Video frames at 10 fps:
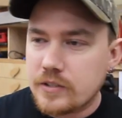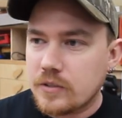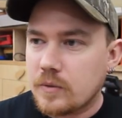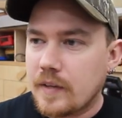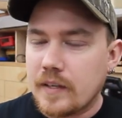
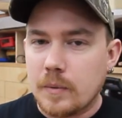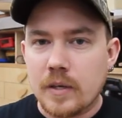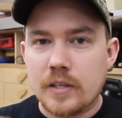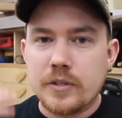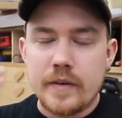So I think we're
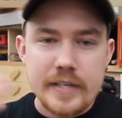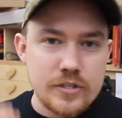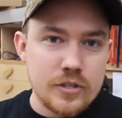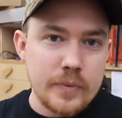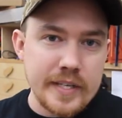gonna do every
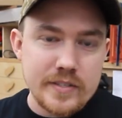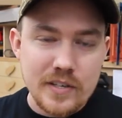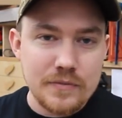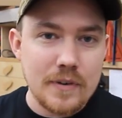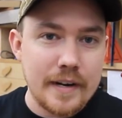two weeks
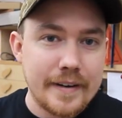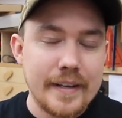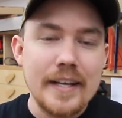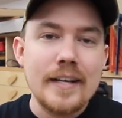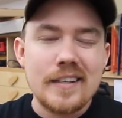on Friday.